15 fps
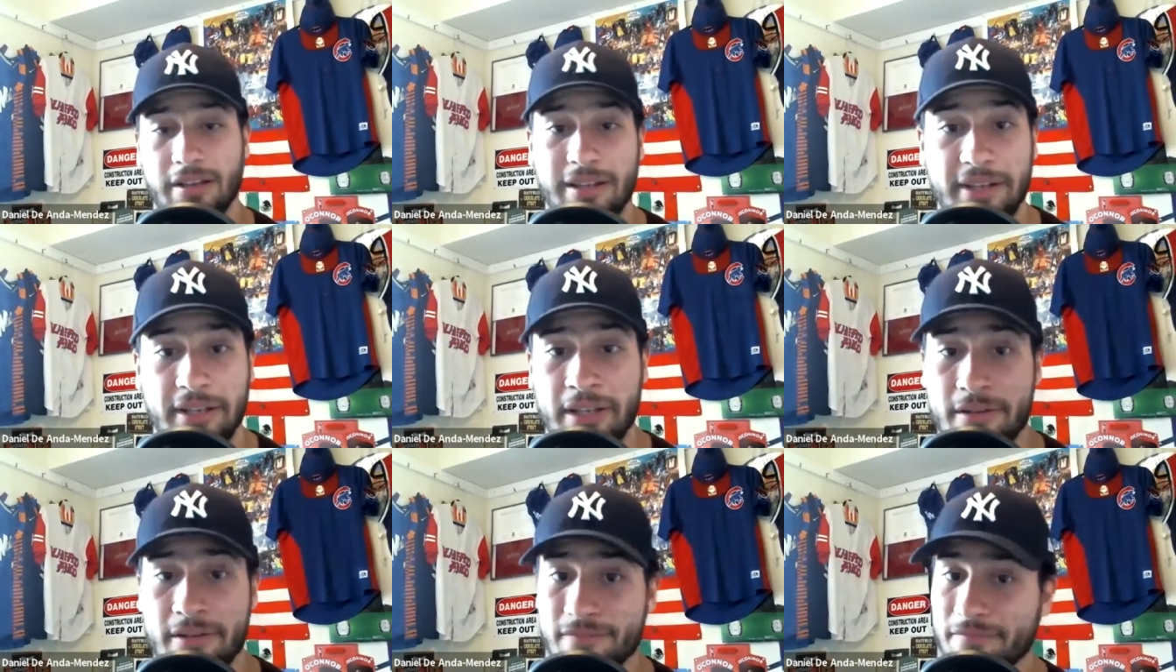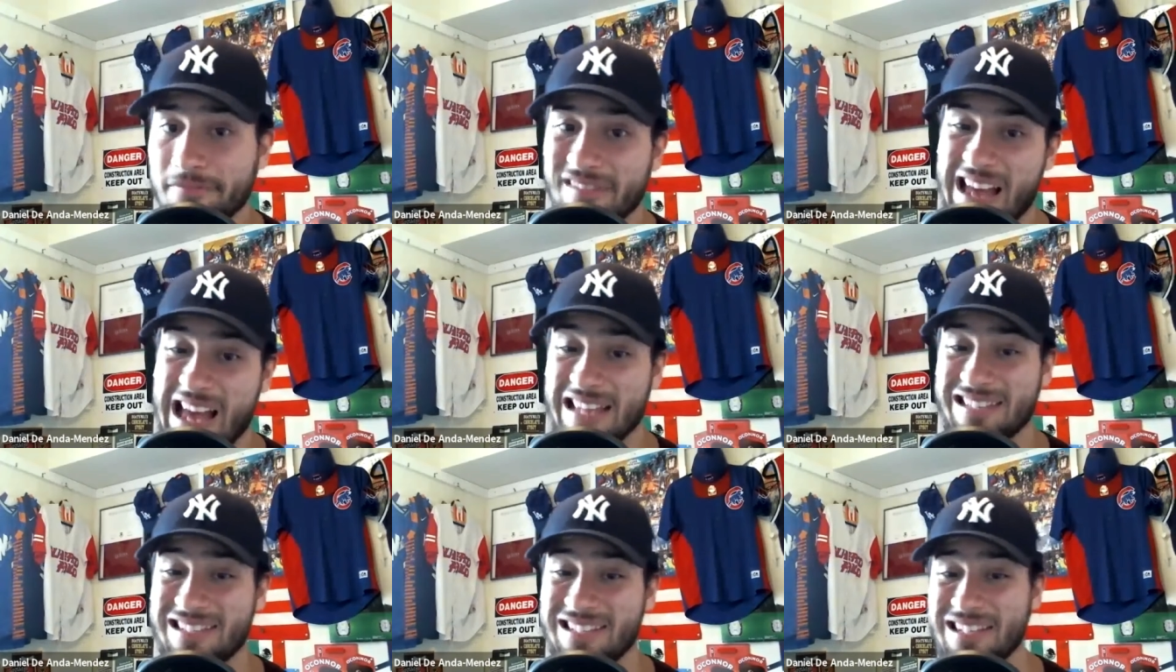And
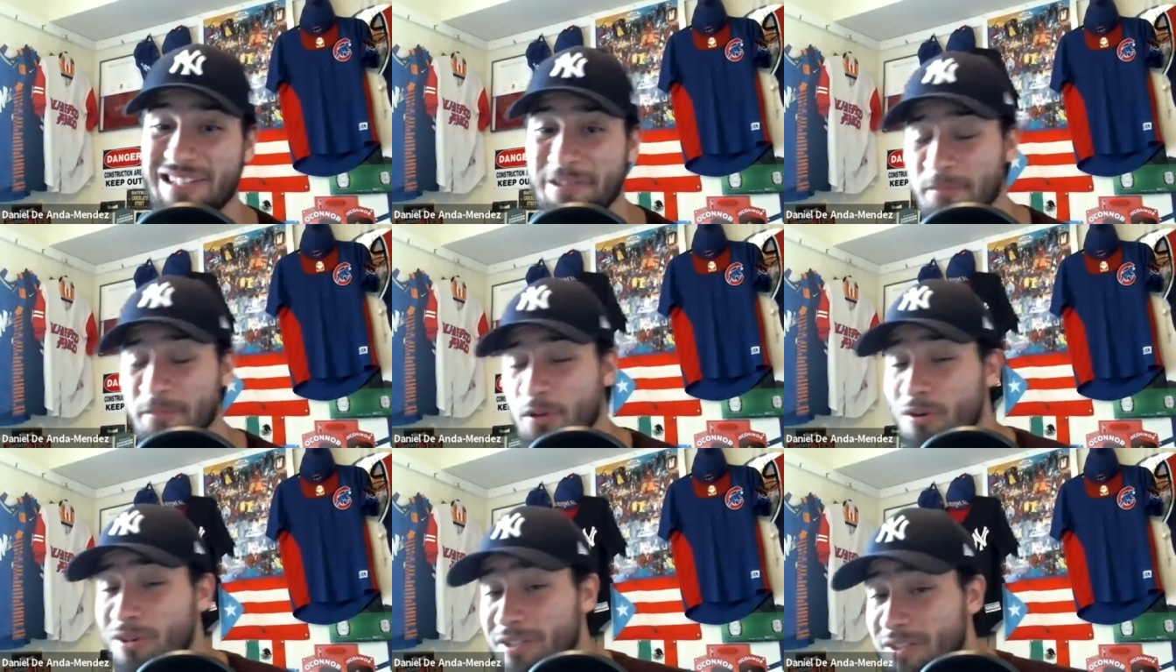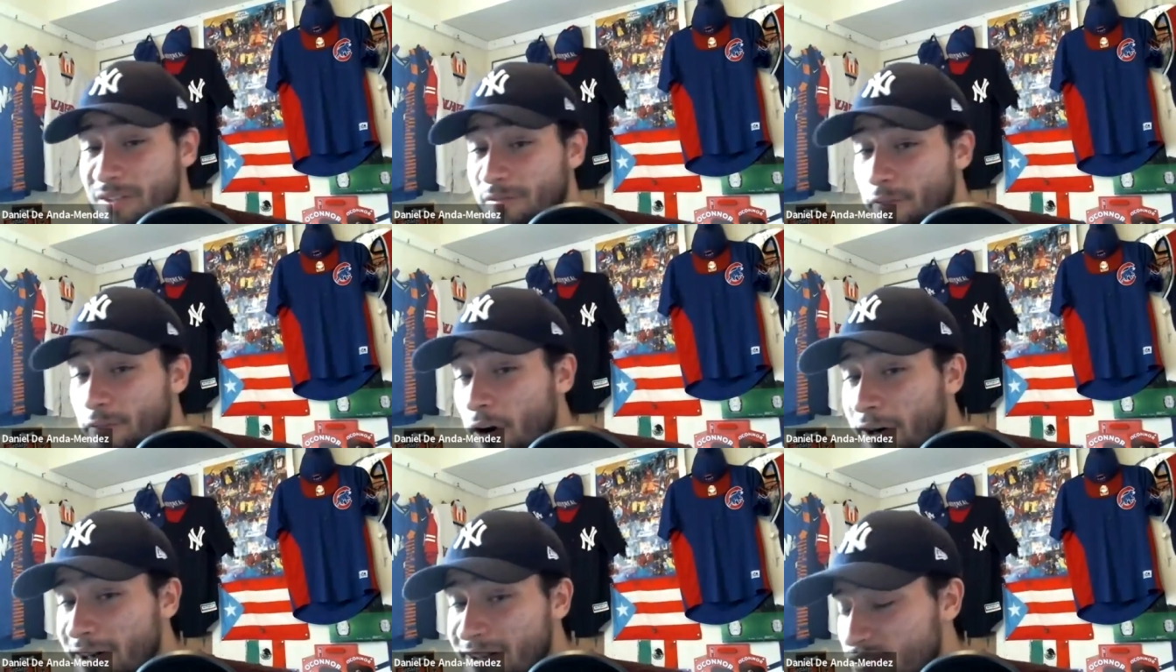I see them going as
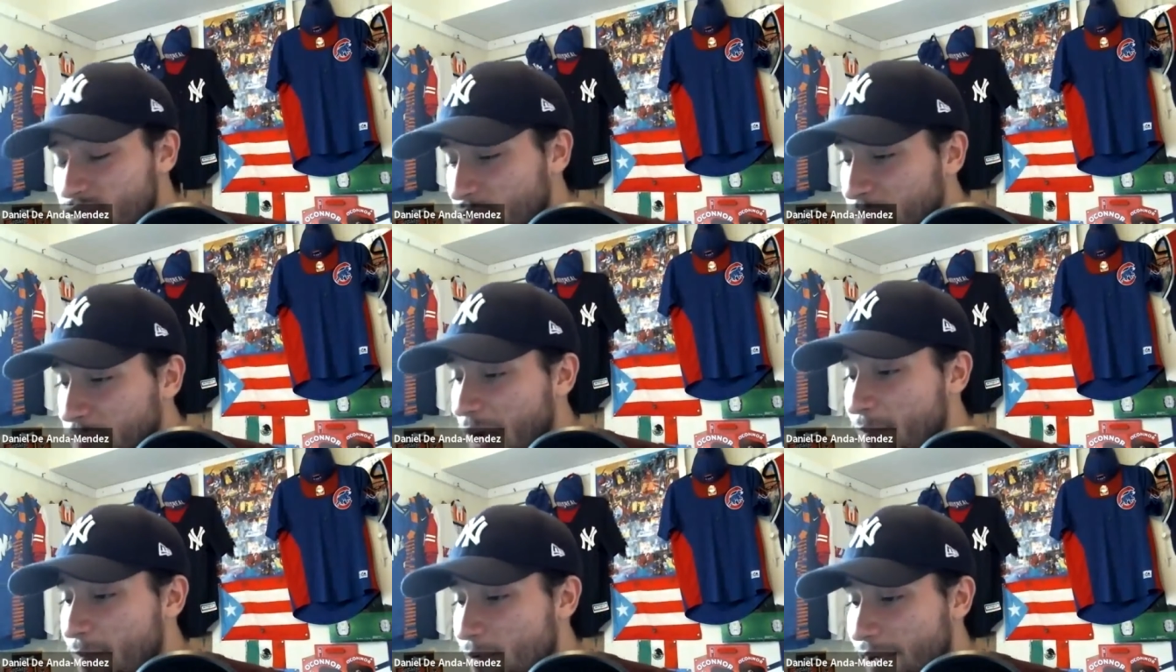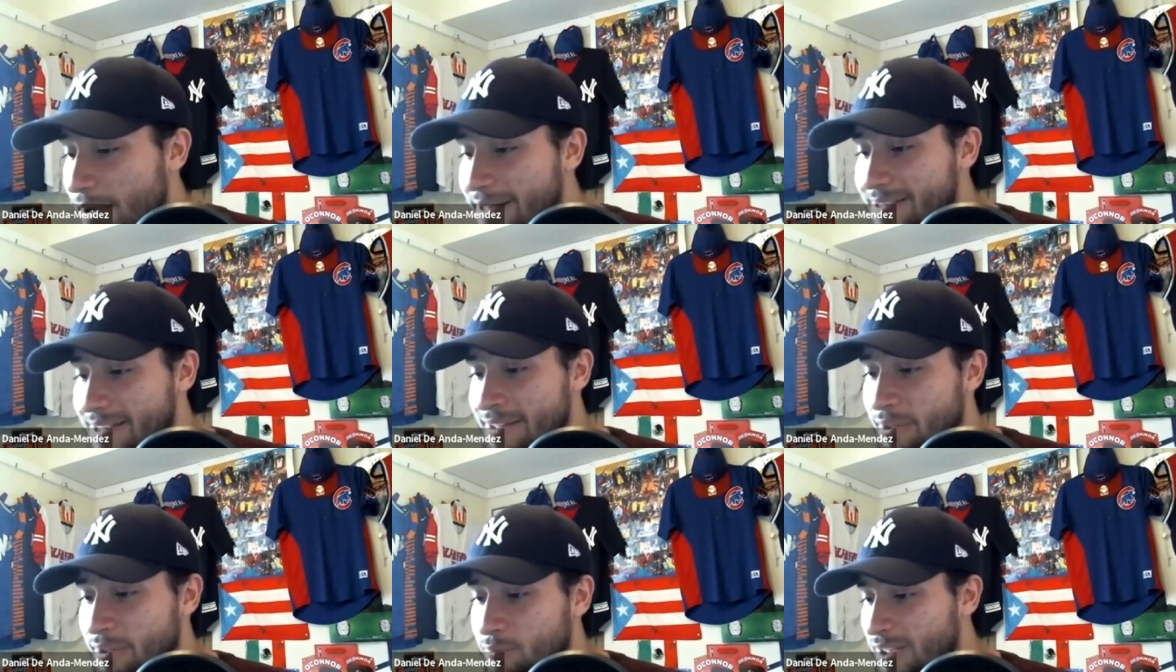far as Drew Pomeranz
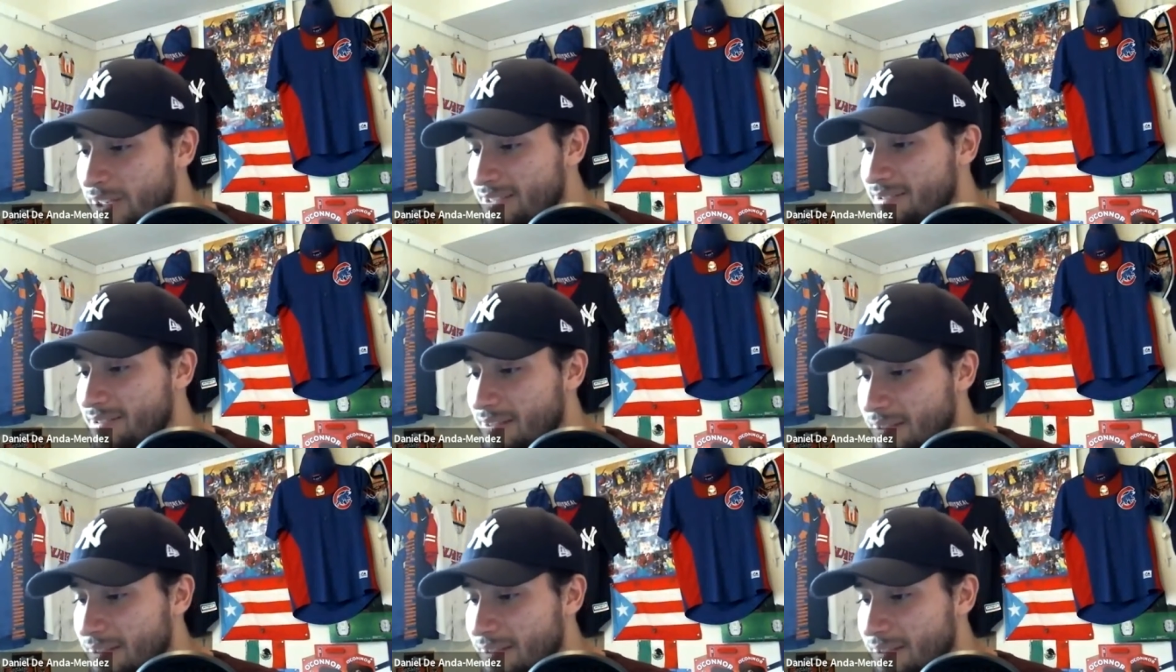and the rest